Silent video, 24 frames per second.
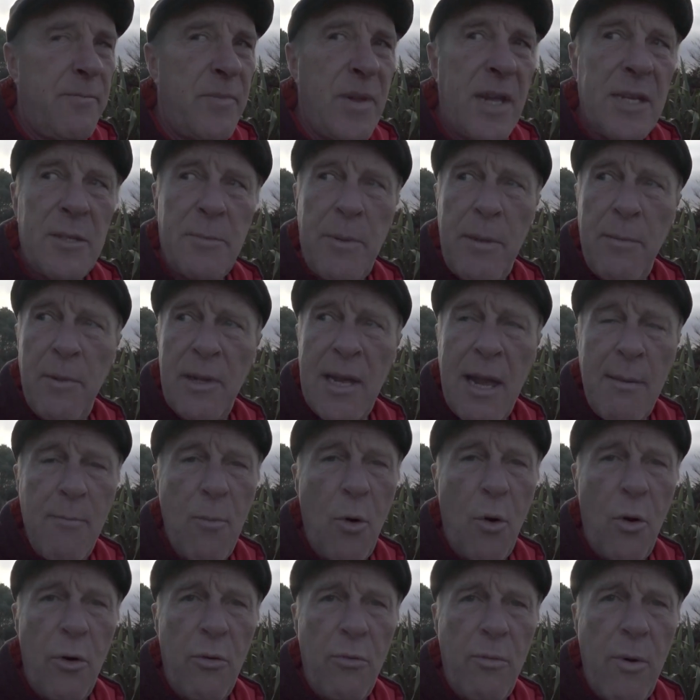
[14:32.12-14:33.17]
as people get
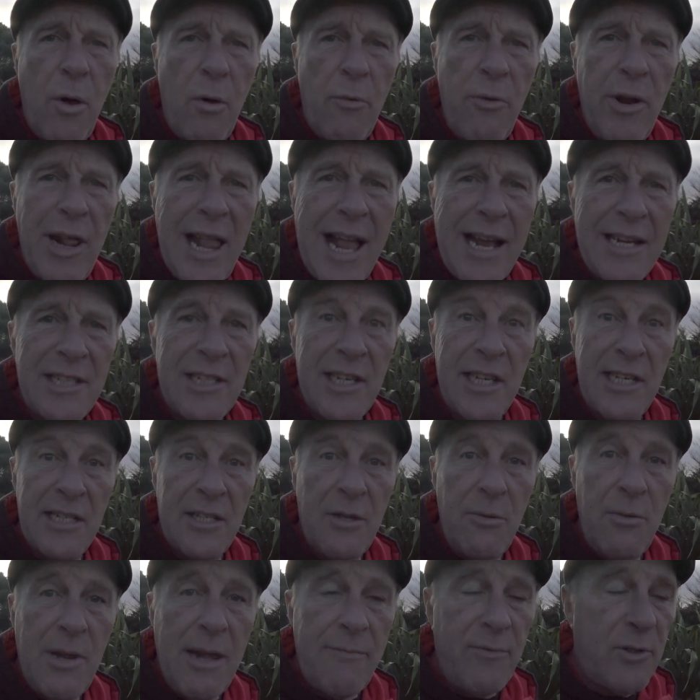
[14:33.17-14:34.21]
more and more relaxed
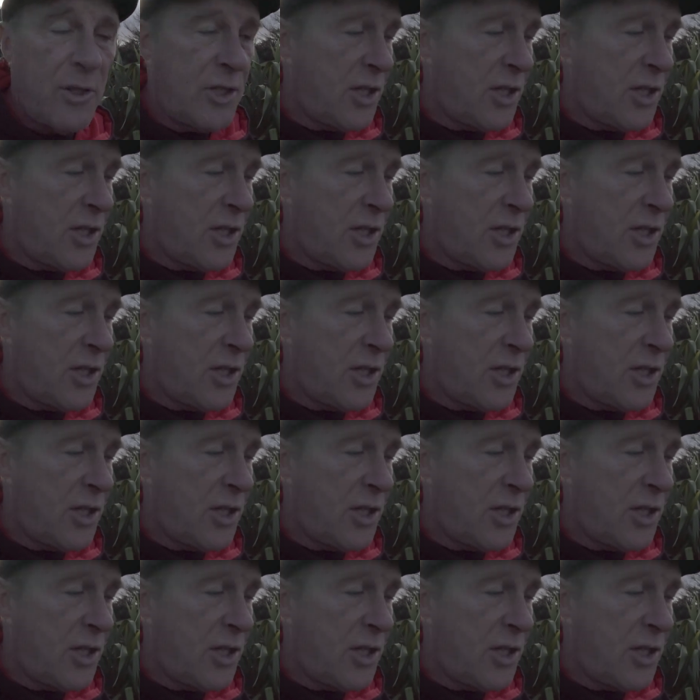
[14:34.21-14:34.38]
into level